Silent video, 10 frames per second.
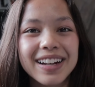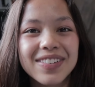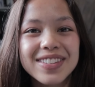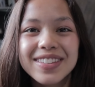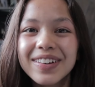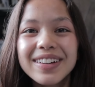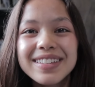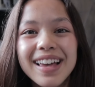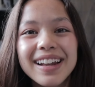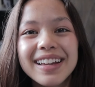And I'm so
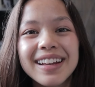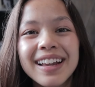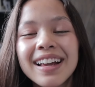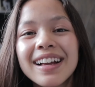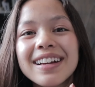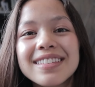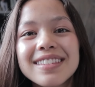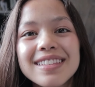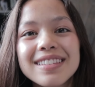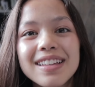excited because
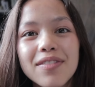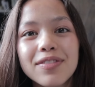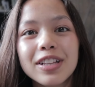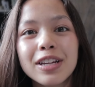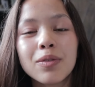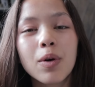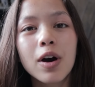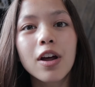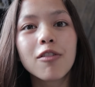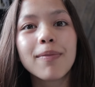this is definitely
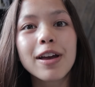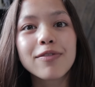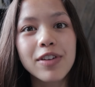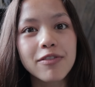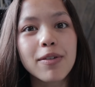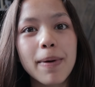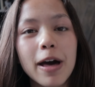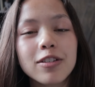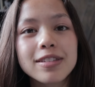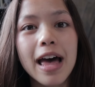one of my favorite
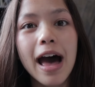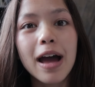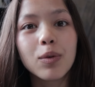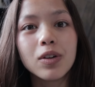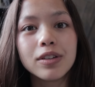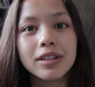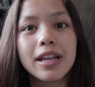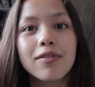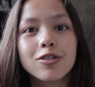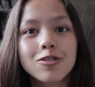patterns that I will
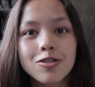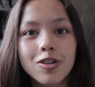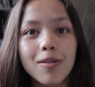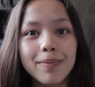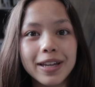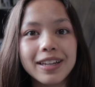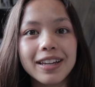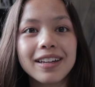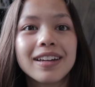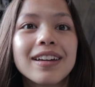never stop
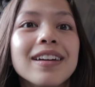making.